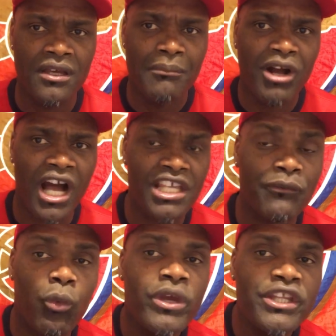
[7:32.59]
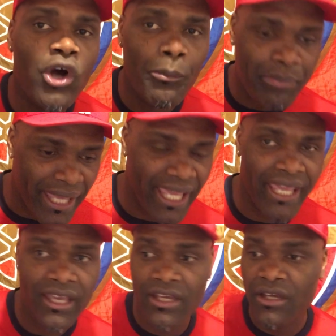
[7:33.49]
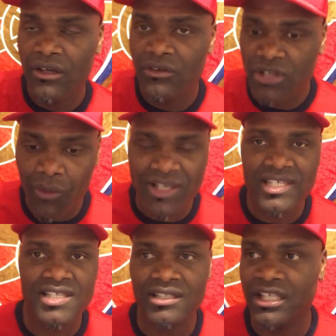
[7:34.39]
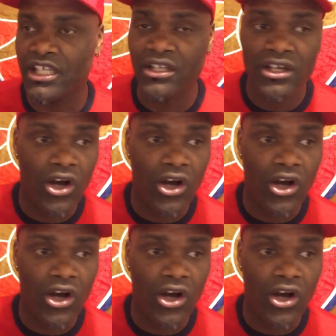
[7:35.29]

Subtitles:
Because if we don't pay our season ticket,